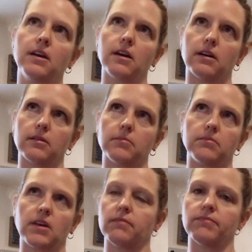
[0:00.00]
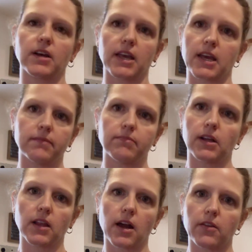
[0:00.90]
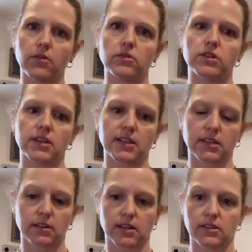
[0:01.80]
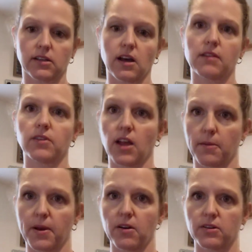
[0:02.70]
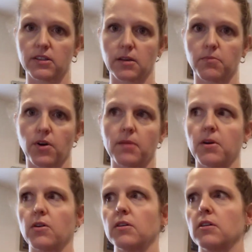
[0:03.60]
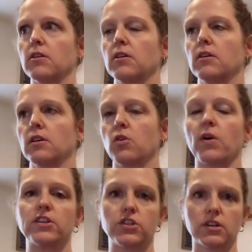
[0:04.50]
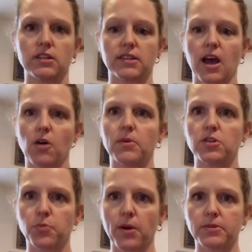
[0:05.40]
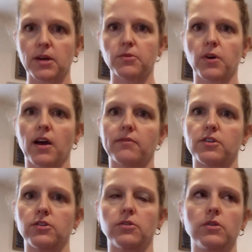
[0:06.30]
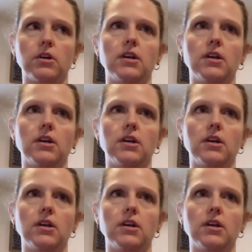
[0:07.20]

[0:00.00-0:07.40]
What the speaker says: And again, a lot of those, that's kind of a lot of parents' primary question is, how much prep time do I have to do?